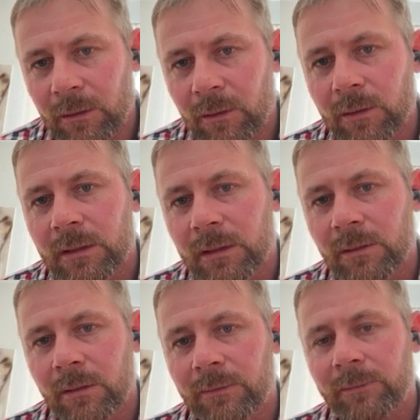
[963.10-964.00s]
your horse to
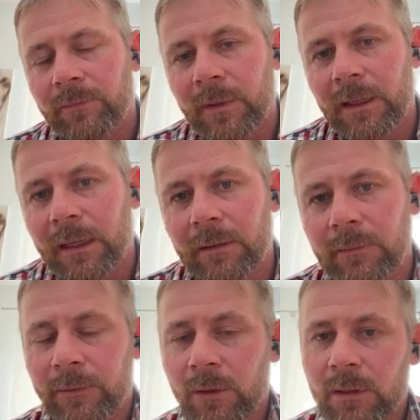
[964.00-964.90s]
sort of,
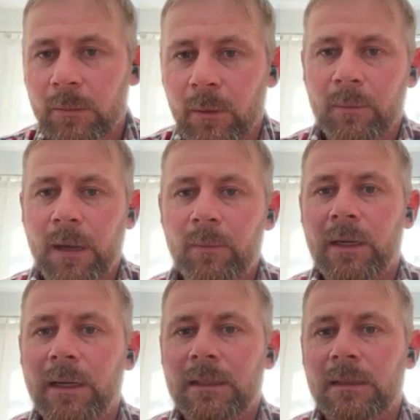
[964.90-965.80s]
first I might bump
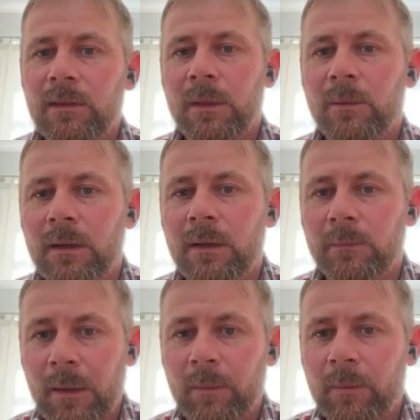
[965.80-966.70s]
my legs a little bit when I
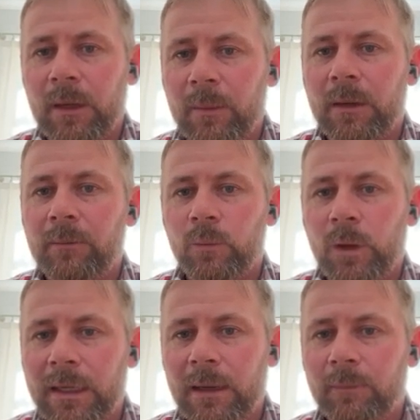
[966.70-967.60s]
bump,
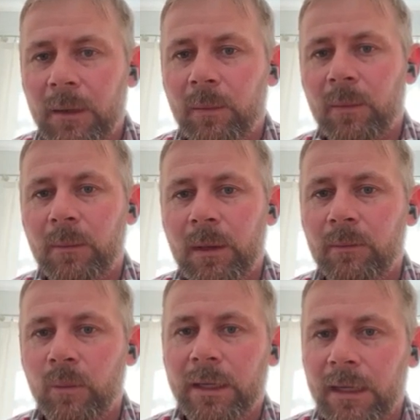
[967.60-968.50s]
wake up,
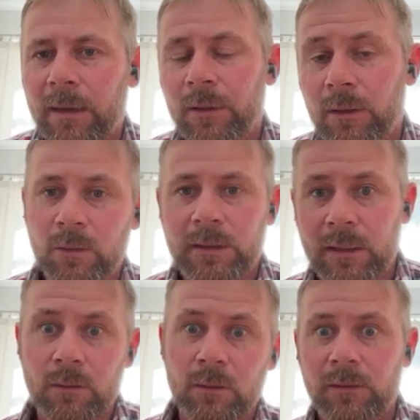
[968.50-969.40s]
bump, wake up, and the horse
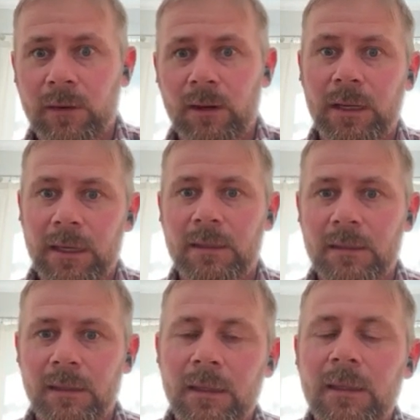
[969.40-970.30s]
goes, oh, you've got
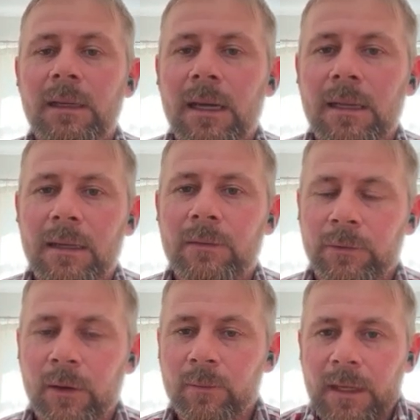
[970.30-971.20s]
legs. And then
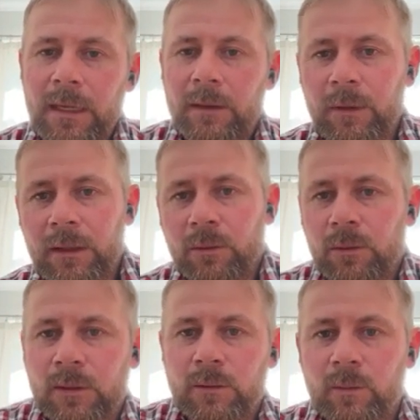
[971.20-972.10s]
from there, when the
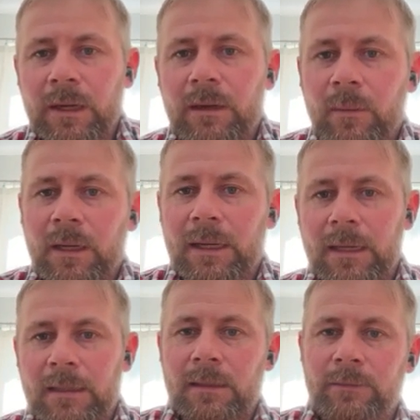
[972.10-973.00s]
horse is aware of my
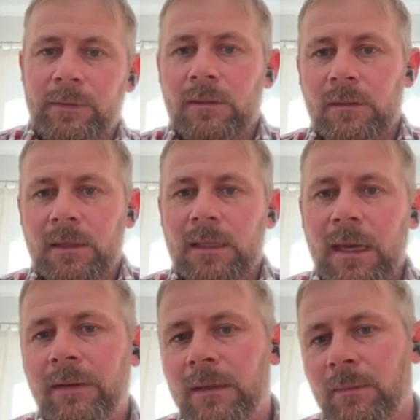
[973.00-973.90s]
legs and feels like it's
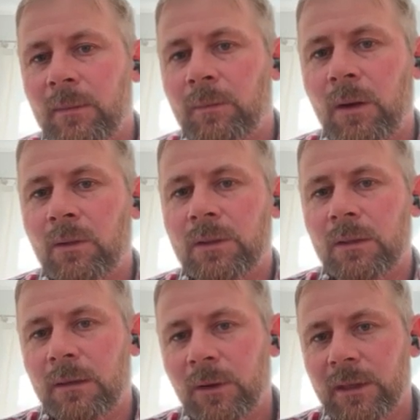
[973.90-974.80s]
carrying some
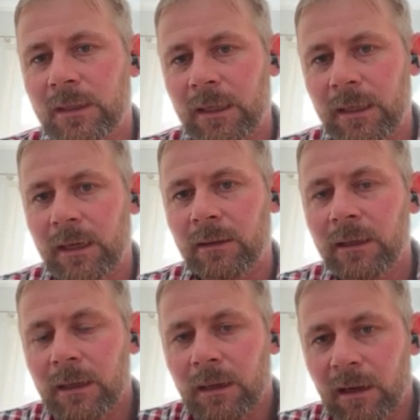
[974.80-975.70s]
impulsion, I might say, now,
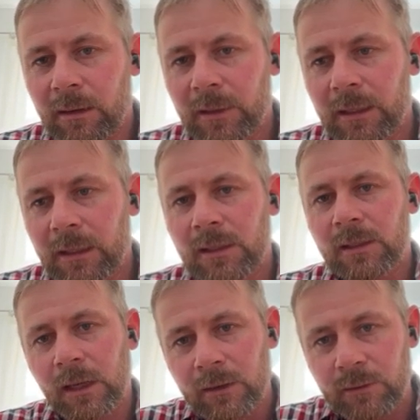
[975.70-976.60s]
I'm going to
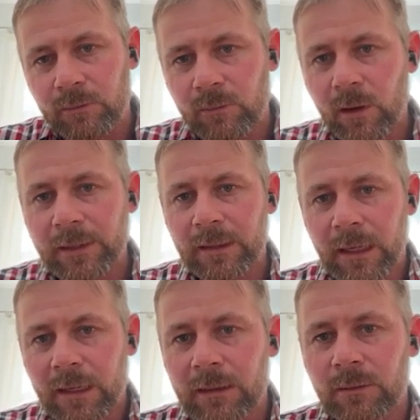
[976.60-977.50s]
slow you right
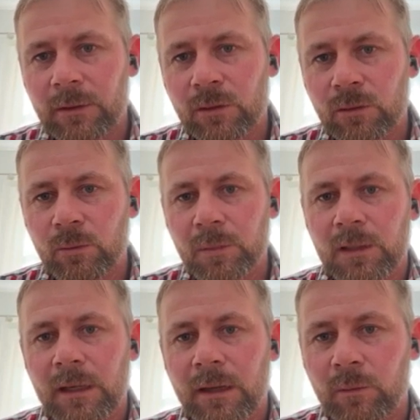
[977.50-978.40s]
down into a super
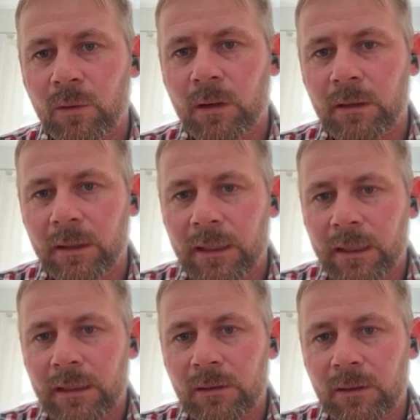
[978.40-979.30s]
slow walk, and I'm going to
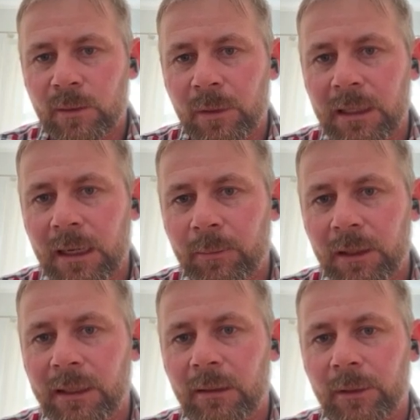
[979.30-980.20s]
get you to speed up a
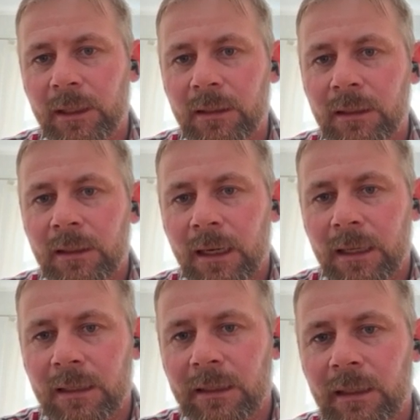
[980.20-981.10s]
little bit,
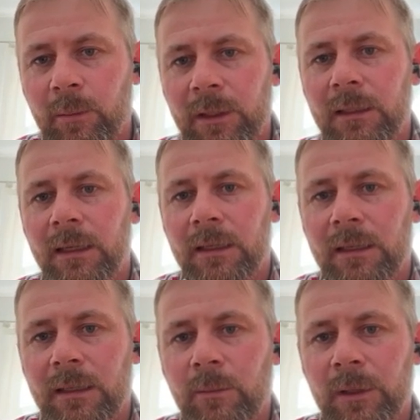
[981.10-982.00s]
and a little bit, and a
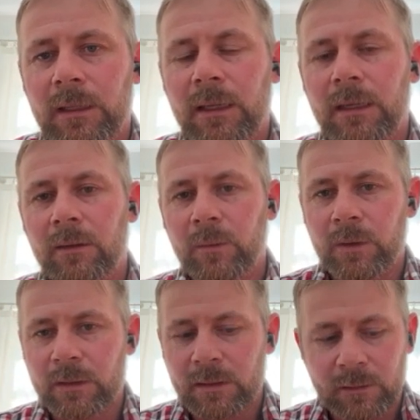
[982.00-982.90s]
little bit. And I
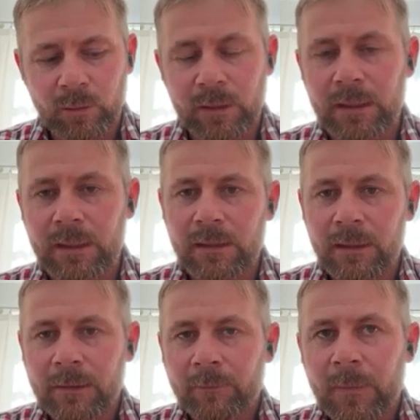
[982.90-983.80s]
want to squeeze.
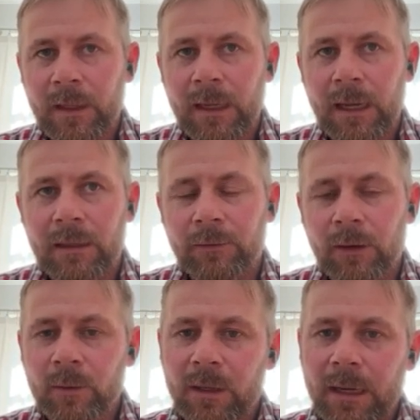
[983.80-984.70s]
And if
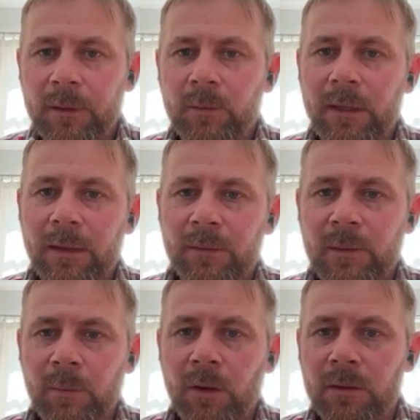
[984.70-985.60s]
I'm not happy with that
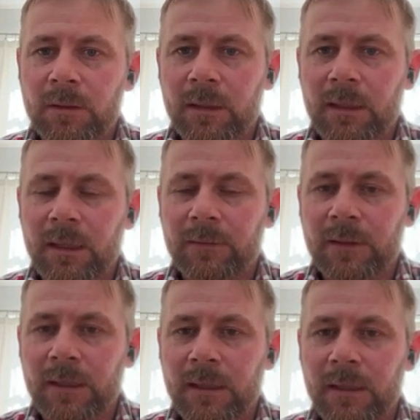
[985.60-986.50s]
response, I'm going to have
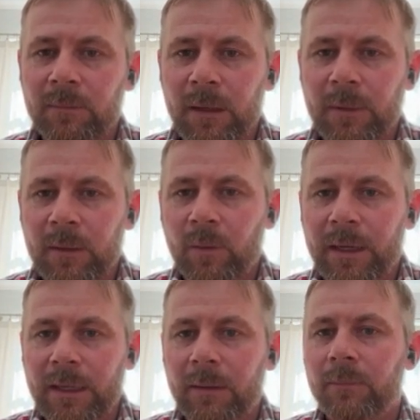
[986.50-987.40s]
to say, no, bump,
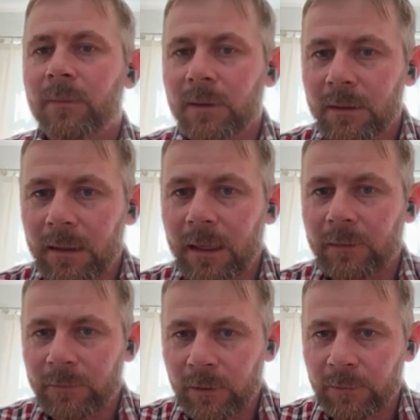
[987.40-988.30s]
wake up.
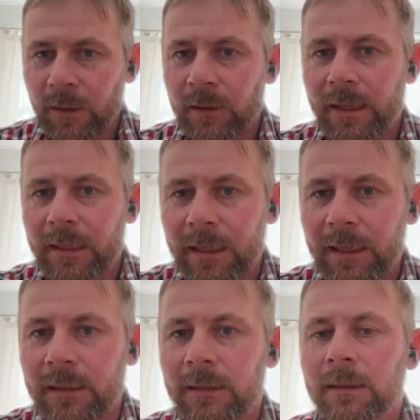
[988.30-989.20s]
Now follow that
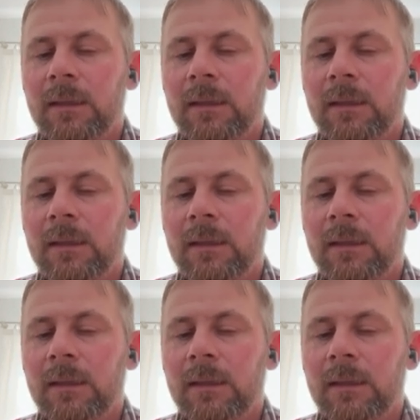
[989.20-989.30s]
again.